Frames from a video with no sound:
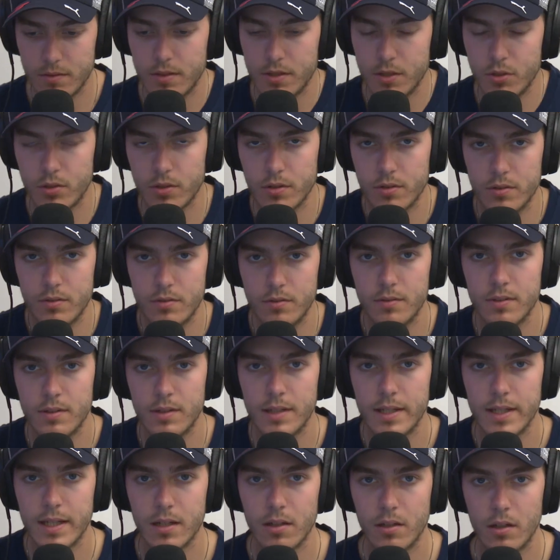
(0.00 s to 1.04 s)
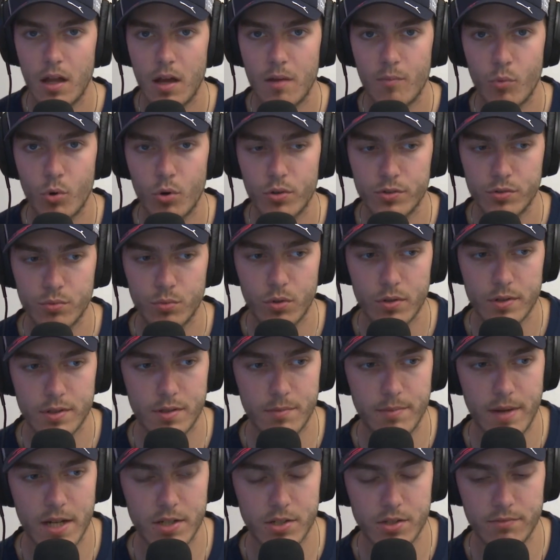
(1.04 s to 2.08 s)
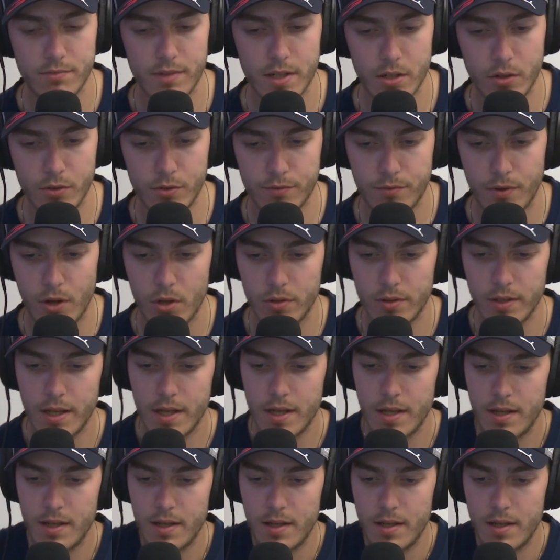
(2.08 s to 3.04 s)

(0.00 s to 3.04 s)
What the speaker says: you could lean a lot more towards Sebastian Vettel's fault.